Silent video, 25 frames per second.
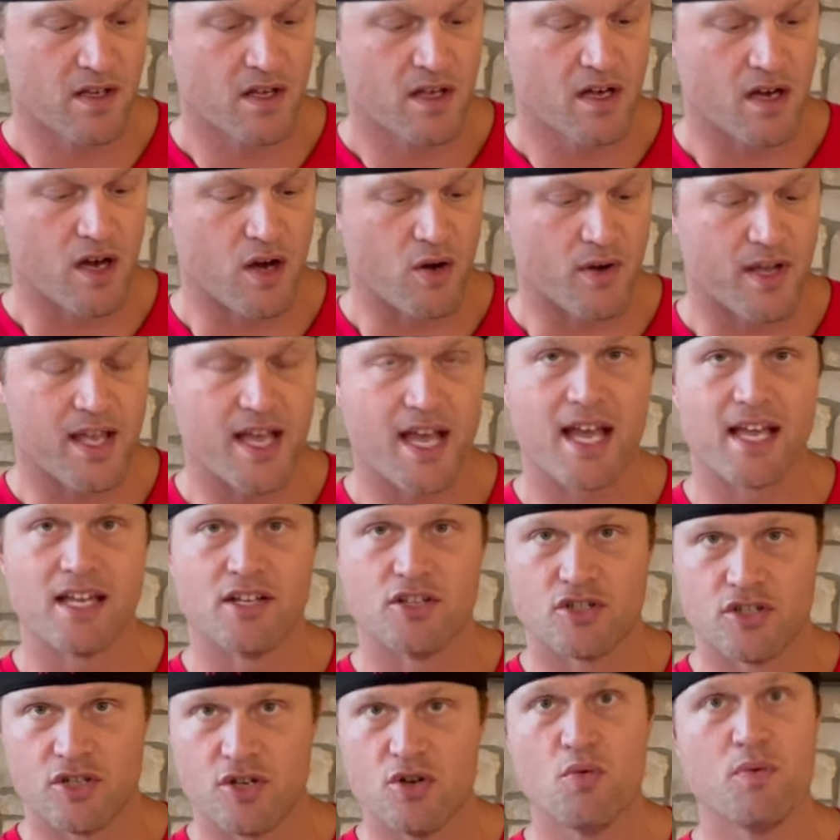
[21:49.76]
okay,
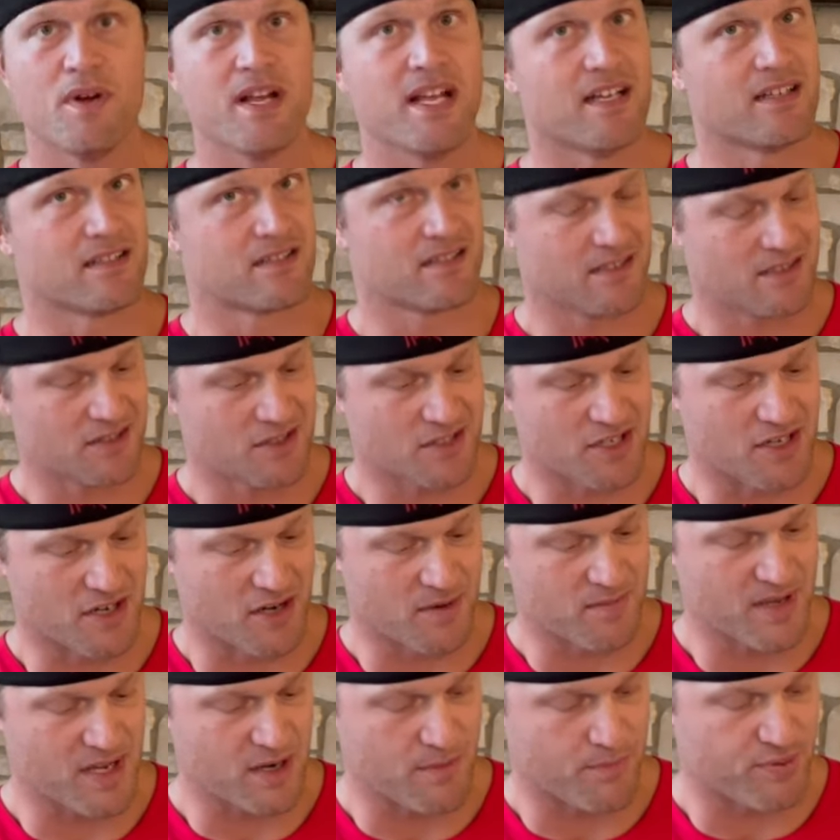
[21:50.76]
in 2 weeks, it's going
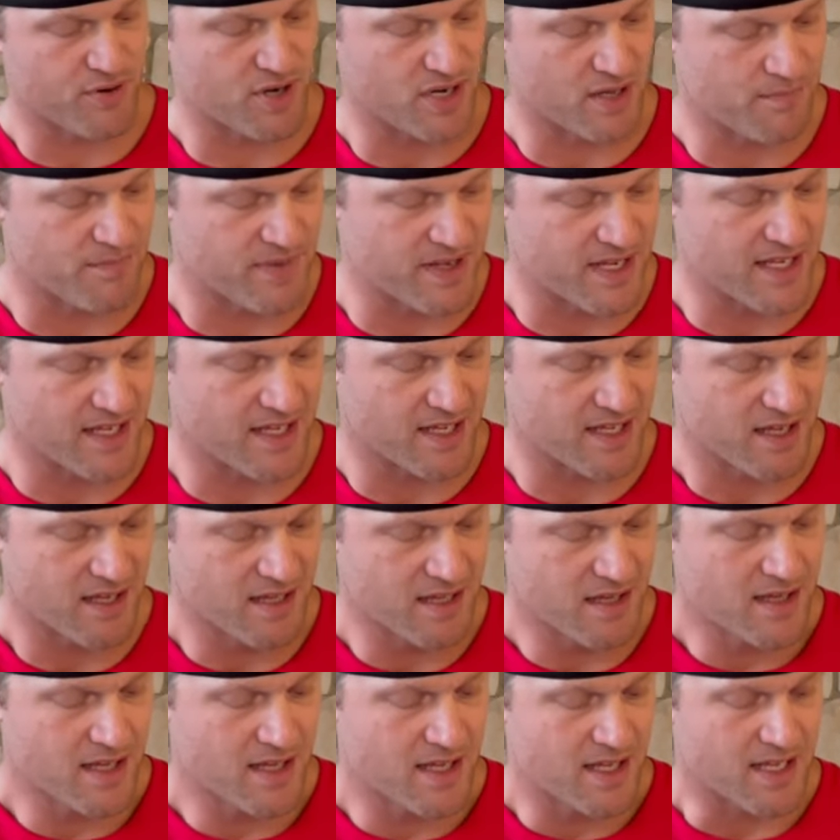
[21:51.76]
to be a pretty big
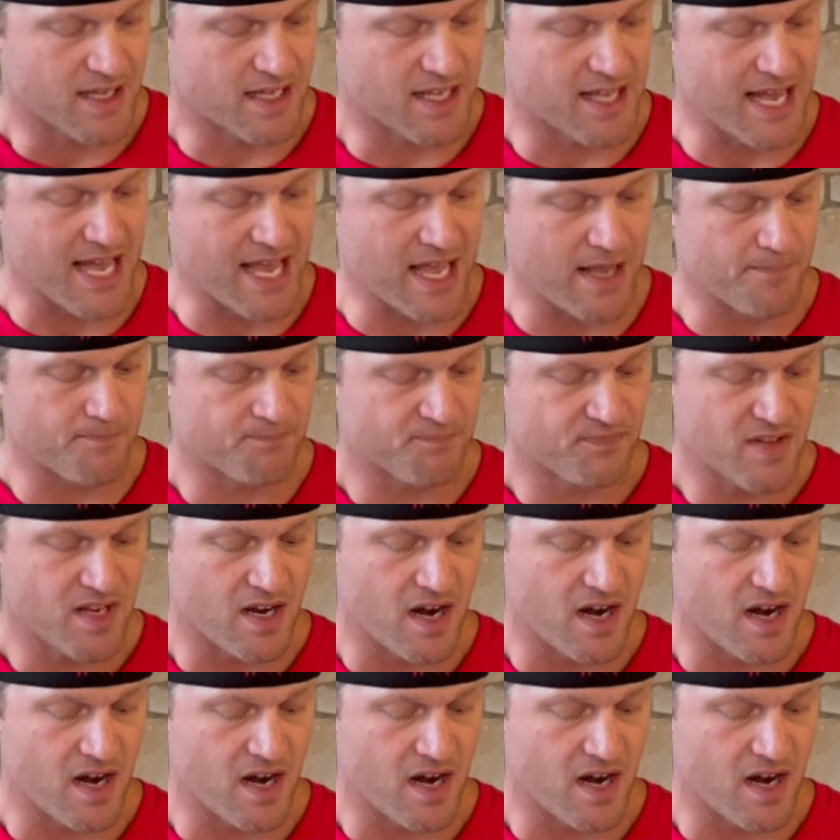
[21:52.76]
game.